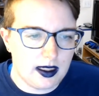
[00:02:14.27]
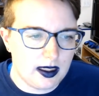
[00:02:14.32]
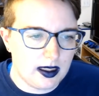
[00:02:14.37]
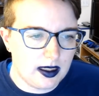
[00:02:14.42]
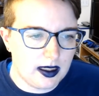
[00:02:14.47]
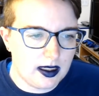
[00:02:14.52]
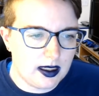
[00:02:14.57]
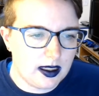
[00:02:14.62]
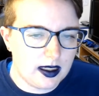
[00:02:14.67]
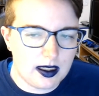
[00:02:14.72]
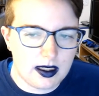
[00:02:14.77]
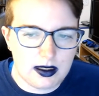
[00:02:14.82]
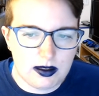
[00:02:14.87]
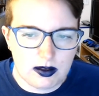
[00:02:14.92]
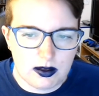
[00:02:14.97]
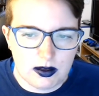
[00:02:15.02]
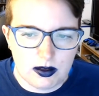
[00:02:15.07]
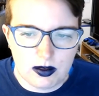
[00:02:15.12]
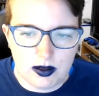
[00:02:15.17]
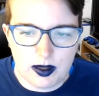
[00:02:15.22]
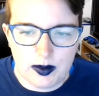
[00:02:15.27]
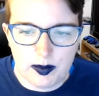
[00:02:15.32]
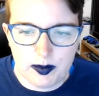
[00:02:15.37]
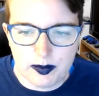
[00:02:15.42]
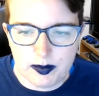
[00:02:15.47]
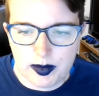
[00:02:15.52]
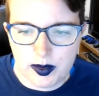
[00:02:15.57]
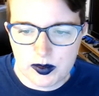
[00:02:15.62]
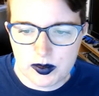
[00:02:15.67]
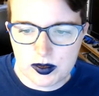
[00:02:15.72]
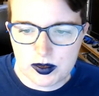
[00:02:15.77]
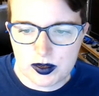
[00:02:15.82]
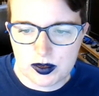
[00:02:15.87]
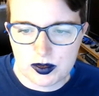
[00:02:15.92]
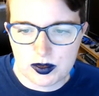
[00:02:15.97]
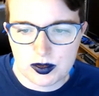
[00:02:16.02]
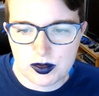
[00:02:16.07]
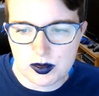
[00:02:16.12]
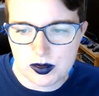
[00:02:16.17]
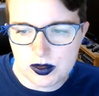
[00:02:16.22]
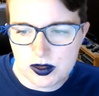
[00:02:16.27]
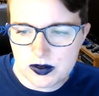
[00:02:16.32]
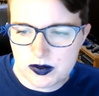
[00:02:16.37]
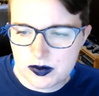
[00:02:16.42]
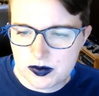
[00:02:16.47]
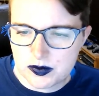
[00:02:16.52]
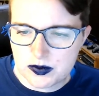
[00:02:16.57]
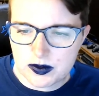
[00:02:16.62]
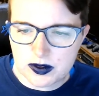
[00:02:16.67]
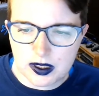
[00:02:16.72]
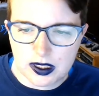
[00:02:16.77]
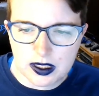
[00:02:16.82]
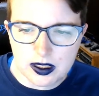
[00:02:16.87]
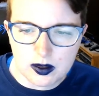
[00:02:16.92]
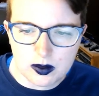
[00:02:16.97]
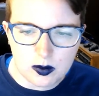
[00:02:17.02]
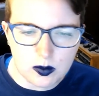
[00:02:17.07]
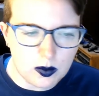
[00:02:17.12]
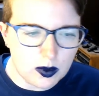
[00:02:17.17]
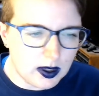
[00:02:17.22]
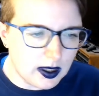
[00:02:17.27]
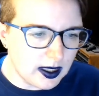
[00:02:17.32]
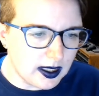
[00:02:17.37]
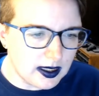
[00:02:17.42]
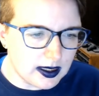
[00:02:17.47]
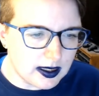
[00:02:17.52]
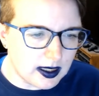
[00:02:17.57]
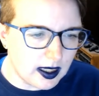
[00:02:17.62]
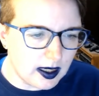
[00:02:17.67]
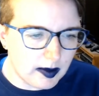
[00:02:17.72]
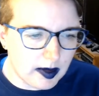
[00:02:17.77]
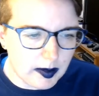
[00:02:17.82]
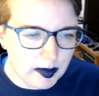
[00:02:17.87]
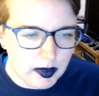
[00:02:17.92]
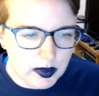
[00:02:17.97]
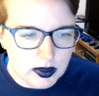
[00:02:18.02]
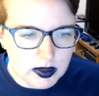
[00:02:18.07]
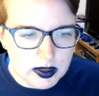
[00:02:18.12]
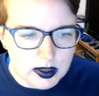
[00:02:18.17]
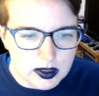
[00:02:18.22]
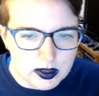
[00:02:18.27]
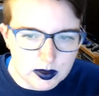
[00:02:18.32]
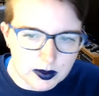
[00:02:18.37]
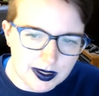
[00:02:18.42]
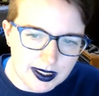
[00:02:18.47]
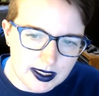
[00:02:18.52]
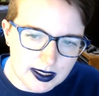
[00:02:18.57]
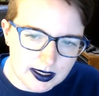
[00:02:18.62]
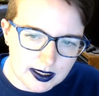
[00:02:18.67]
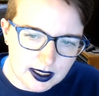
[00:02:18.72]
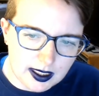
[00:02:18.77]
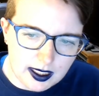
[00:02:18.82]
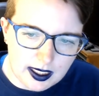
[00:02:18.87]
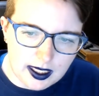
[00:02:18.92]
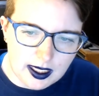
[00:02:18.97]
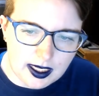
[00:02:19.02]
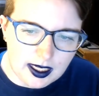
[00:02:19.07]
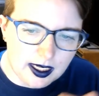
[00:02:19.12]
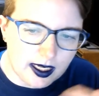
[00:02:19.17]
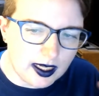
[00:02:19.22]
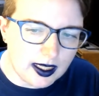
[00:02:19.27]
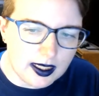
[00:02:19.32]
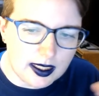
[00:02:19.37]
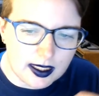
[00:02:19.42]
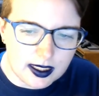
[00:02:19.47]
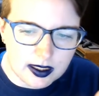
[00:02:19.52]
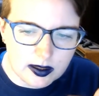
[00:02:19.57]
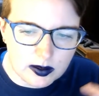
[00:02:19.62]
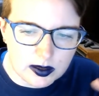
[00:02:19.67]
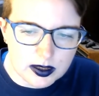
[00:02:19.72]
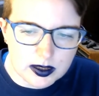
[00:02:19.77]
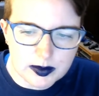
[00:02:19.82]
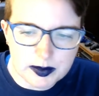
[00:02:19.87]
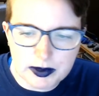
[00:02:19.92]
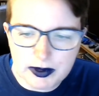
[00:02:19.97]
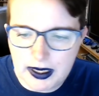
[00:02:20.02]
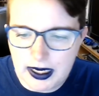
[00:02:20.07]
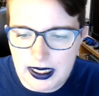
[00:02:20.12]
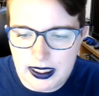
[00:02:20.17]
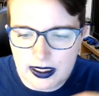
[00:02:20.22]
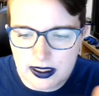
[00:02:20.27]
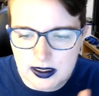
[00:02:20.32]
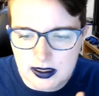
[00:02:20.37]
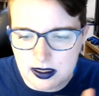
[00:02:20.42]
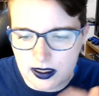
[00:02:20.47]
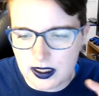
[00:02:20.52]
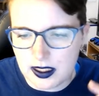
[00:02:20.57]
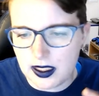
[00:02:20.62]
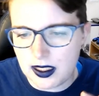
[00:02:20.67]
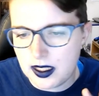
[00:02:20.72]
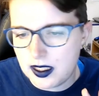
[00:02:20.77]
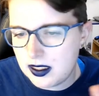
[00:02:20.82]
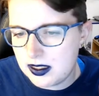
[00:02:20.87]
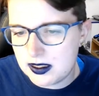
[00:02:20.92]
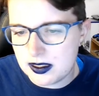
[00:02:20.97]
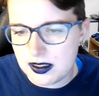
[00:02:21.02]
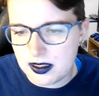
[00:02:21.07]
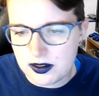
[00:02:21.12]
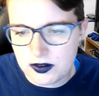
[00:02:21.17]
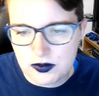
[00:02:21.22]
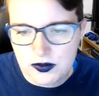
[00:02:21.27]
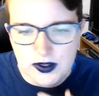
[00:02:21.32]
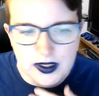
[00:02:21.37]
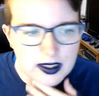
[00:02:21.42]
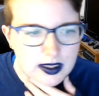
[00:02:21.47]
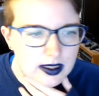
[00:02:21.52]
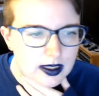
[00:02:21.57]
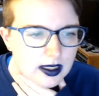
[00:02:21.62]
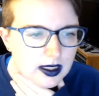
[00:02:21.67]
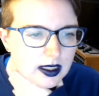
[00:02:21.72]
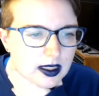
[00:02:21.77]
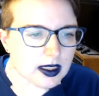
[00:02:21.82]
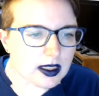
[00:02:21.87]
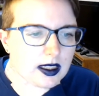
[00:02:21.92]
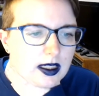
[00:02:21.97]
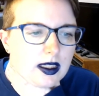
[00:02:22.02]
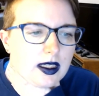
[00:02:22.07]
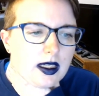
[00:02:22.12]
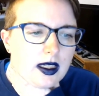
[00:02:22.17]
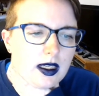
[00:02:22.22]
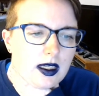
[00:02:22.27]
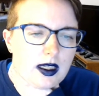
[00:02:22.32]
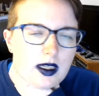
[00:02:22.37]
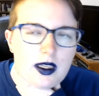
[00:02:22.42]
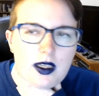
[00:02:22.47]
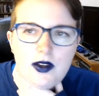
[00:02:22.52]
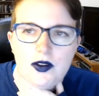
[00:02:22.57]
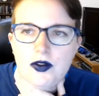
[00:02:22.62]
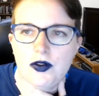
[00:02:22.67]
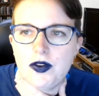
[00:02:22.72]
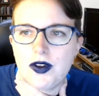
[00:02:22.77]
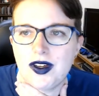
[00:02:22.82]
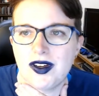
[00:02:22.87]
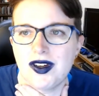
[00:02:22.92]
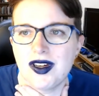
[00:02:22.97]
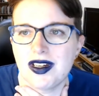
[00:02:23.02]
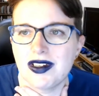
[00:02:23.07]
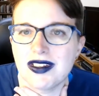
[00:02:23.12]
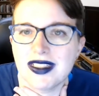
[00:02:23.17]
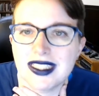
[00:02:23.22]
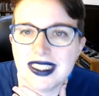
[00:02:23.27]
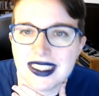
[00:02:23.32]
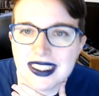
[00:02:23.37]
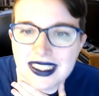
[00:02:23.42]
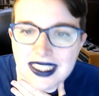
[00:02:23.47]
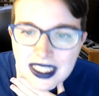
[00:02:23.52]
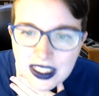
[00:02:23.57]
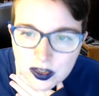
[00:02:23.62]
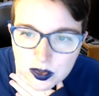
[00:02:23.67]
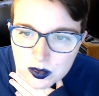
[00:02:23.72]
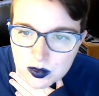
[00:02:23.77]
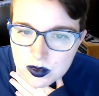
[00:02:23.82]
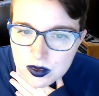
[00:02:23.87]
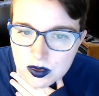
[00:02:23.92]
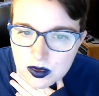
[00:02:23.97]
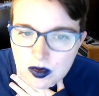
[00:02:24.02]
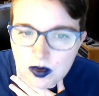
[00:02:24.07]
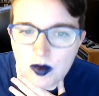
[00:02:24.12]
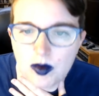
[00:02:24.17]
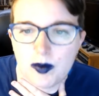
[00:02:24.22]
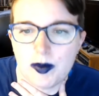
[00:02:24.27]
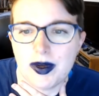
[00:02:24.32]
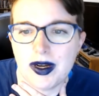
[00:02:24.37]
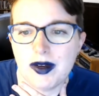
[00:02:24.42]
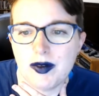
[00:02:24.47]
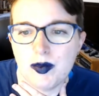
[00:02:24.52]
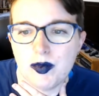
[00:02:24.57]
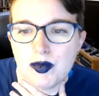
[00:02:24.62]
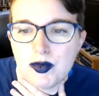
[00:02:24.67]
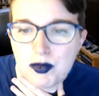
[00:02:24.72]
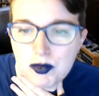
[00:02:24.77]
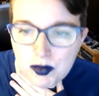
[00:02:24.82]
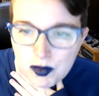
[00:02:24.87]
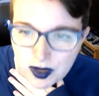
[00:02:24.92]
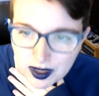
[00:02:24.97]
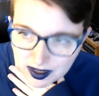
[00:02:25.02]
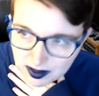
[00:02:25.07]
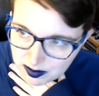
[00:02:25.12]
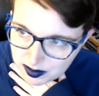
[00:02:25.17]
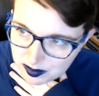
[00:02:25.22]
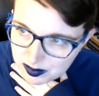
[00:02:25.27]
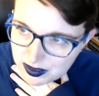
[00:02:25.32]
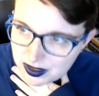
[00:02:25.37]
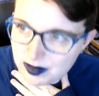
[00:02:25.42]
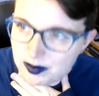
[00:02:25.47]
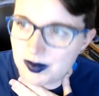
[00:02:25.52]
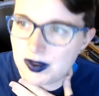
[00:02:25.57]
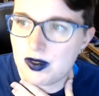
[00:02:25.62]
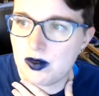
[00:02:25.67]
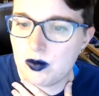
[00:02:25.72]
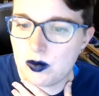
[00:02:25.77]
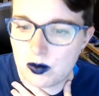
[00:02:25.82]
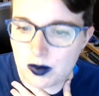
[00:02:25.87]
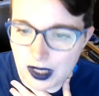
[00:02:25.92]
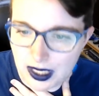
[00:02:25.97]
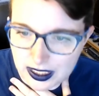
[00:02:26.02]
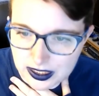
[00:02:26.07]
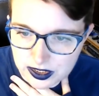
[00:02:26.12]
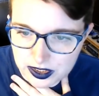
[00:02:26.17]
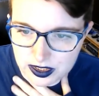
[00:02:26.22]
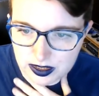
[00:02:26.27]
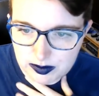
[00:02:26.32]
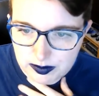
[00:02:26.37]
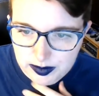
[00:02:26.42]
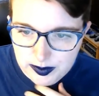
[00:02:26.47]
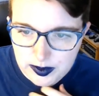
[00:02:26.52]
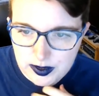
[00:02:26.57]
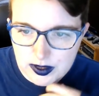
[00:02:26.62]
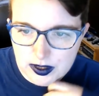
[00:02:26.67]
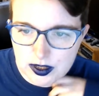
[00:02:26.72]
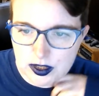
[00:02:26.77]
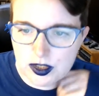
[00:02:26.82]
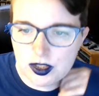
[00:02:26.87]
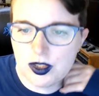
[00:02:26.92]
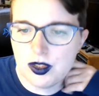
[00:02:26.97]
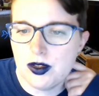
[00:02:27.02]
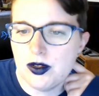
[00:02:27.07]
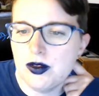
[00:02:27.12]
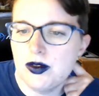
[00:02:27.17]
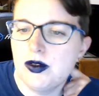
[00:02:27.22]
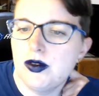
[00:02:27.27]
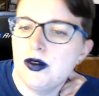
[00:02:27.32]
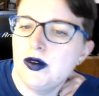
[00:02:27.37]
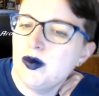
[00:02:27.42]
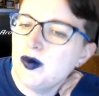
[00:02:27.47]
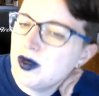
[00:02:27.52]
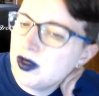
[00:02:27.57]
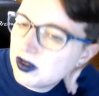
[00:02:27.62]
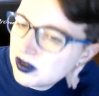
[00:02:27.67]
I don't know, I posted sort of like one at a time. I posted twice a day, and then it was sporadically until I finally figured out a schedule. But I've probably been watching BookTube